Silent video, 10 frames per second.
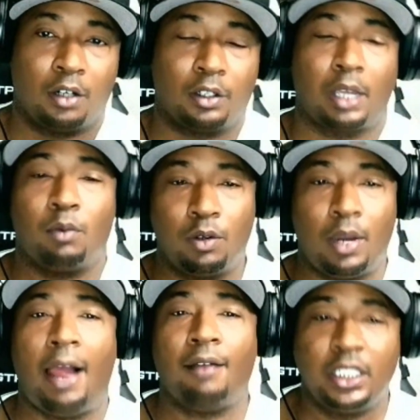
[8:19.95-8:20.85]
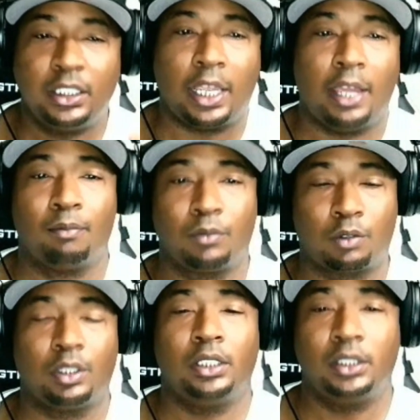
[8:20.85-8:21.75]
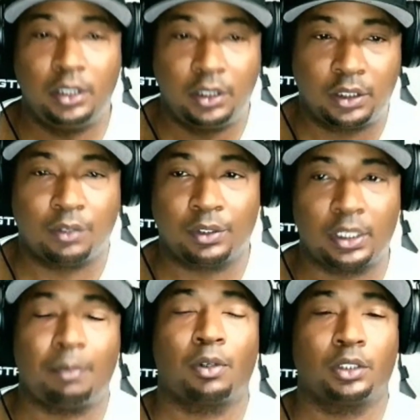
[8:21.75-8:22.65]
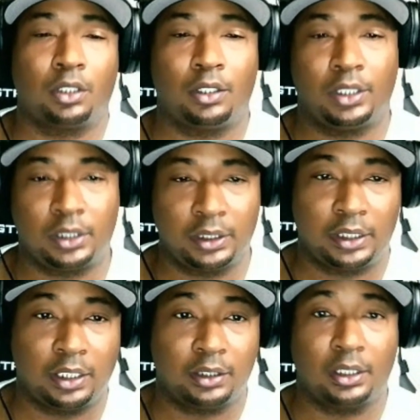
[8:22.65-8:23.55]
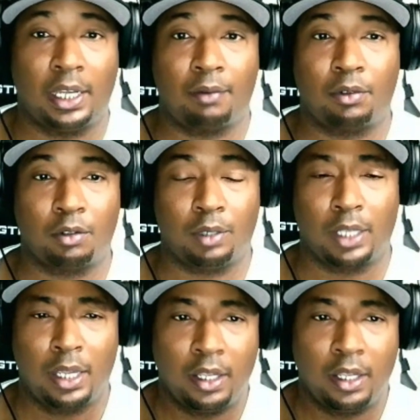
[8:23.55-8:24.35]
Okay, when you have these M3s, these Civic Tech Cars and all this, let's get into that real quick.